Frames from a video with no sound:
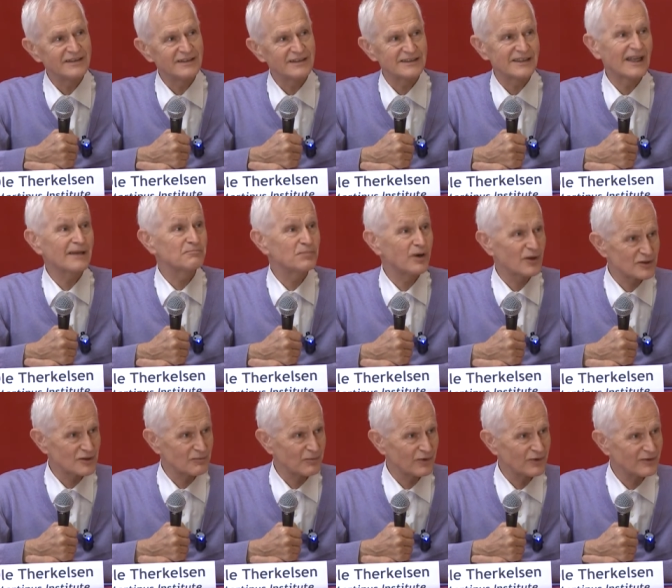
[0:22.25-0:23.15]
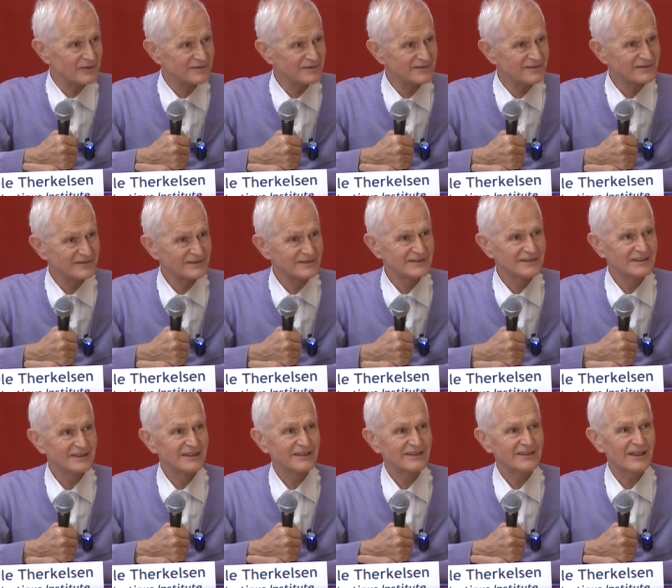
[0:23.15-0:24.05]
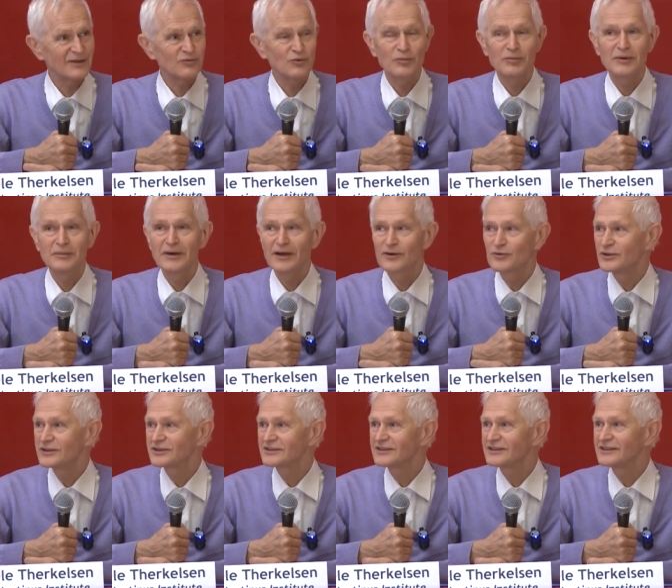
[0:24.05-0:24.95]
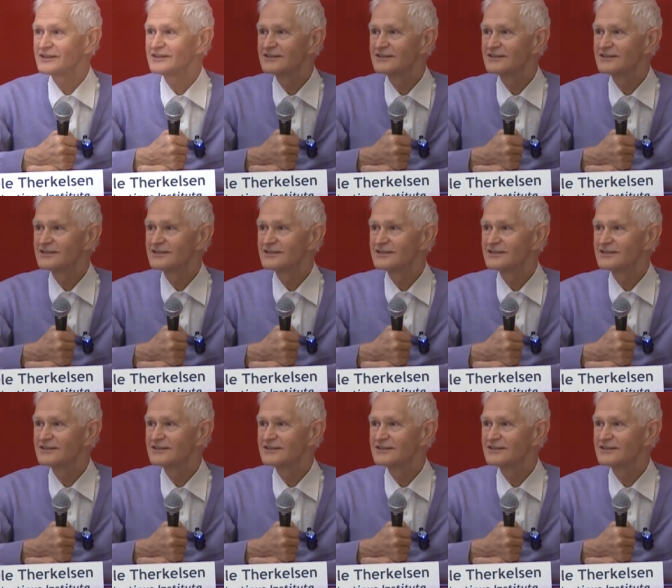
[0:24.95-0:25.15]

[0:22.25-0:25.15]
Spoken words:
Is that possible? That would be my question.